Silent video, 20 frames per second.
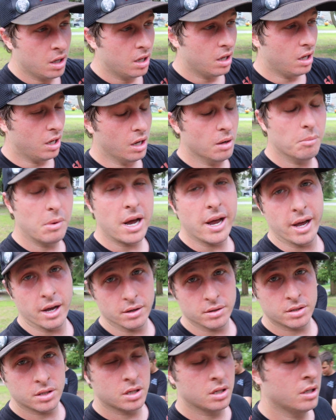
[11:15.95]
uh, my
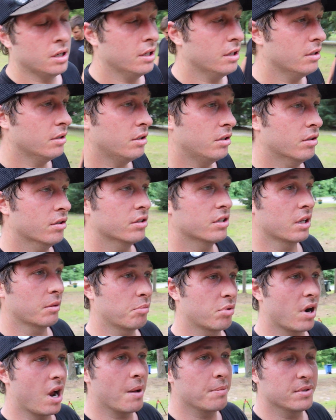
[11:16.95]
house and doing like
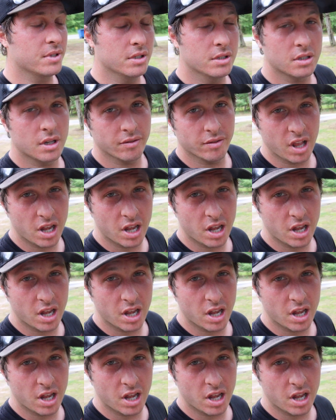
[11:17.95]
props and stuff.